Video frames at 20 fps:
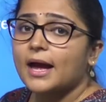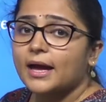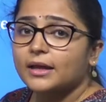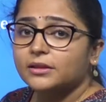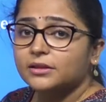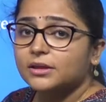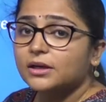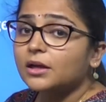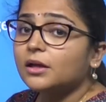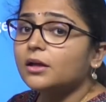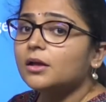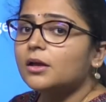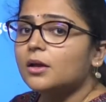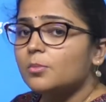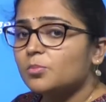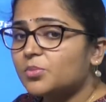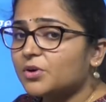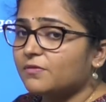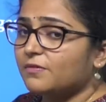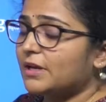and the
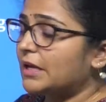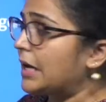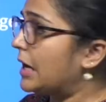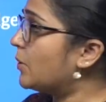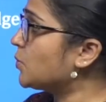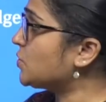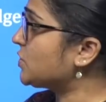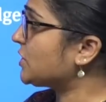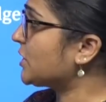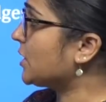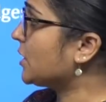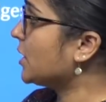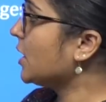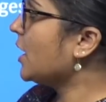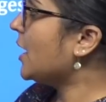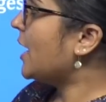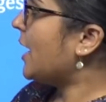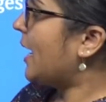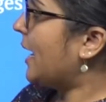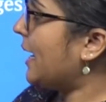Privy Council.
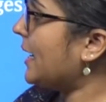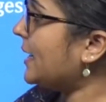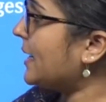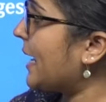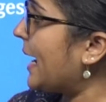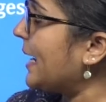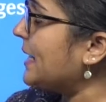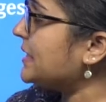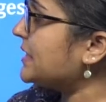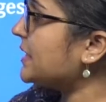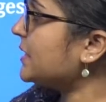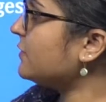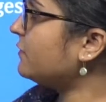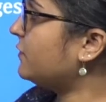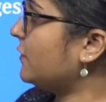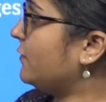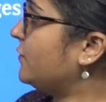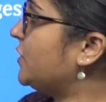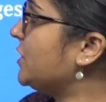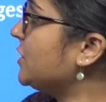In
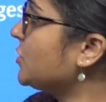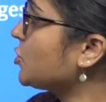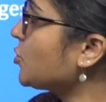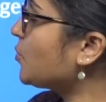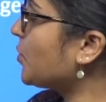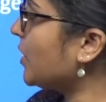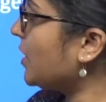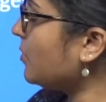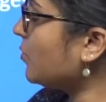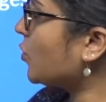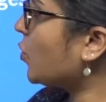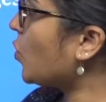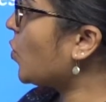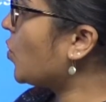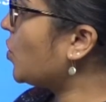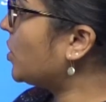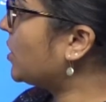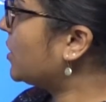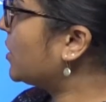1950, Supreme Court